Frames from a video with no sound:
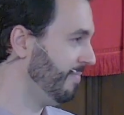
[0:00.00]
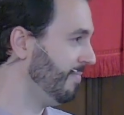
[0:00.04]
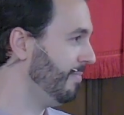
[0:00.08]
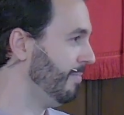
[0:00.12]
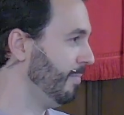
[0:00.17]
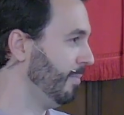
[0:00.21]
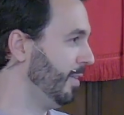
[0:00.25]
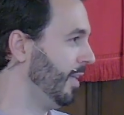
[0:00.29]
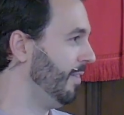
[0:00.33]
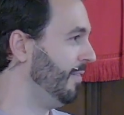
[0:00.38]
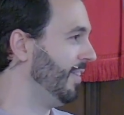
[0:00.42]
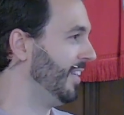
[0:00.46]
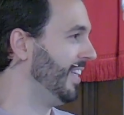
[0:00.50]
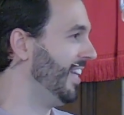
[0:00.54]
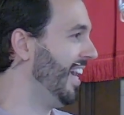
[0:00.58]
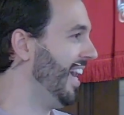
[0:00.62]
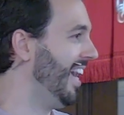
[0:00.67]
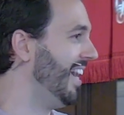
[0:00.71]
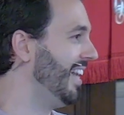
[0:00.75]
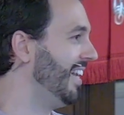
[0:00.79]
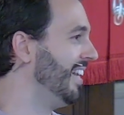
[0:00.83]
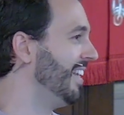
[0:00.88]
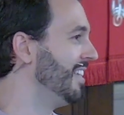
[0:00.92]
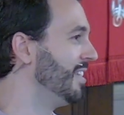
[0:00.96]
Beloved,
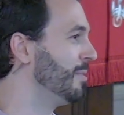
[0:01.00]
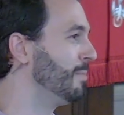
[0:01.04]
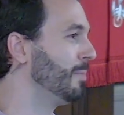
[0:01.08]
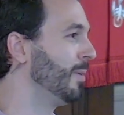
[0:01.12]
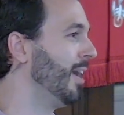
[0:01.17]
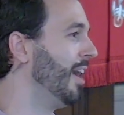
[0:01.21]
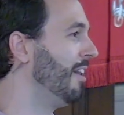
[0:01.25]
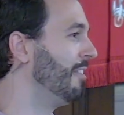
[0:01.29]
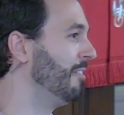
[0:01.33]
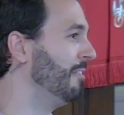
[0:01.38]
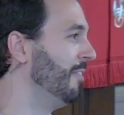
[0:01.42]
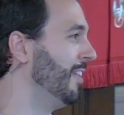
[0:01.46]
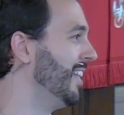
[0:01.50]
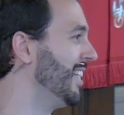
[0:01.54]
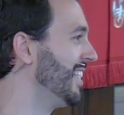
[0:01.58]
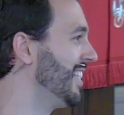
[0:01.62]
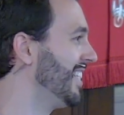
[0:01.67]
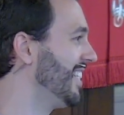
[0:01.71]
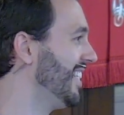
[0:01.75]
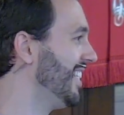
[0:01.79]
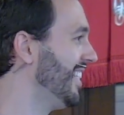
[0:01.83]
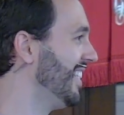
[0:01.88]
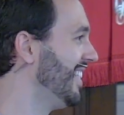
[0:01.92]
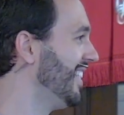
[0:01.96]
God is proud of
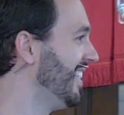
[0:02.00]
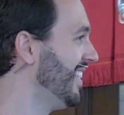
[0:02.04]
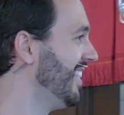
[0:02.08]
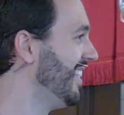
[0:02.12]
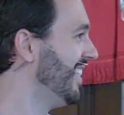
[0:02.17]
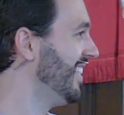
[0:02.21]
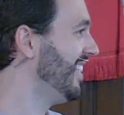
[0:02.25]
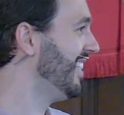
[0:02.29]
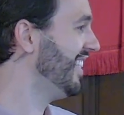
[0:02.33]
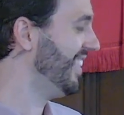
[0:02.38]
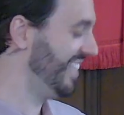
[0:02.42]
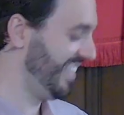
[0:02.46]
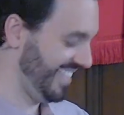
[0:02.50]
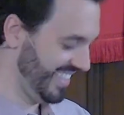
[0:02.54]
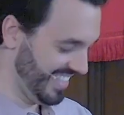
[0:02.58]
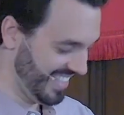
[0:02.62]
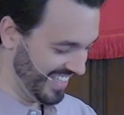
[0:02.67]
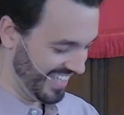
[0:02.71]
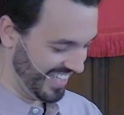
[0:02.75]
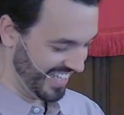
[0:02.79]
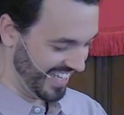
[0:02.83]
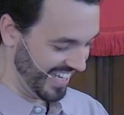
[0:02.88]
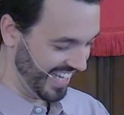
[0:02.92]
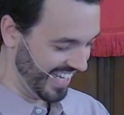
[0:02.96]
us.
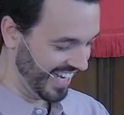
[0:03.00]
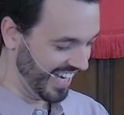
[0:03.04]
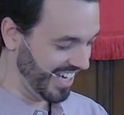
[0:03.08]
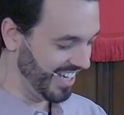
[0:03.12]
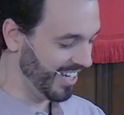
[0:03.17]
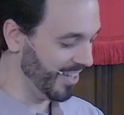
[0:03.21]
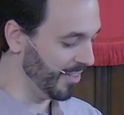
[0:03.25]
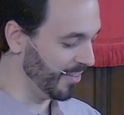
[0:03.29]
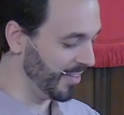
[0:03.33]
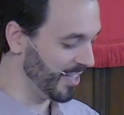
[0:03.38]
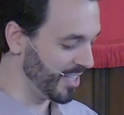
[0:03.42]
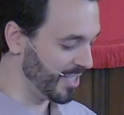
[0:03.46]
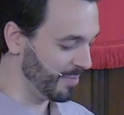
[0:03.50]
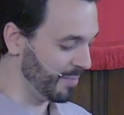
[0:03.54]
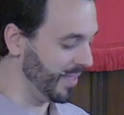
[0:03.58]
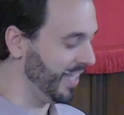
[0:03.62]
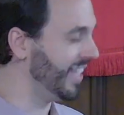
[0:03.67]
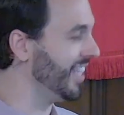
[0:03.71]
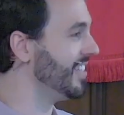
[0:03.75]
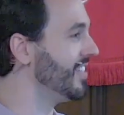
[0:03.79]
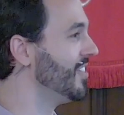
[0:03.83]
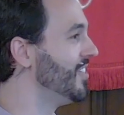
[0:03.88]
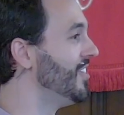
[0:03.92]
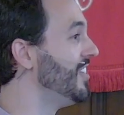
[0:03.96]
And I know this
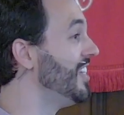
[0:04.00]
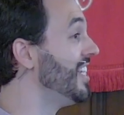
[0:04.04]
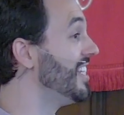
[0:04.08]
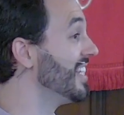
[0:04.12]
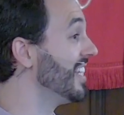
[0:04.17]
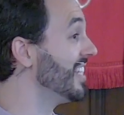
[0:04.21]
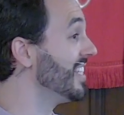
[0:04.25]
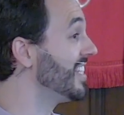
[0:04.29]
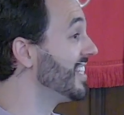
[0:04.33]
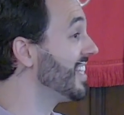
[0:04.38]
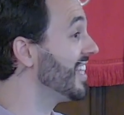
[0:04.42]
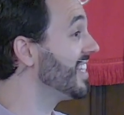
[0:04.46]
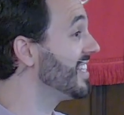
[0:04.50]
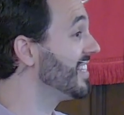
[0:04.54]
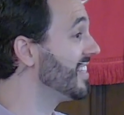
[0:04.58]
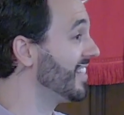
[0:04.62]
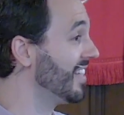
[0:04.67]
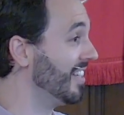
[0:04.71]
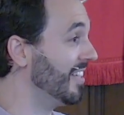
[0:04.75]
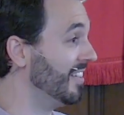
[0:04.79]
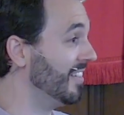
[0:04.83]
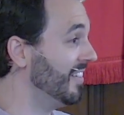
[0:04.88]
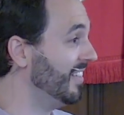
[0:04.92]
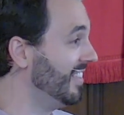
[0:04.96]
because Jesus says
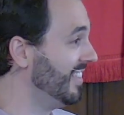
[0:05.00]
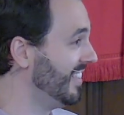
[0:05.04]
so.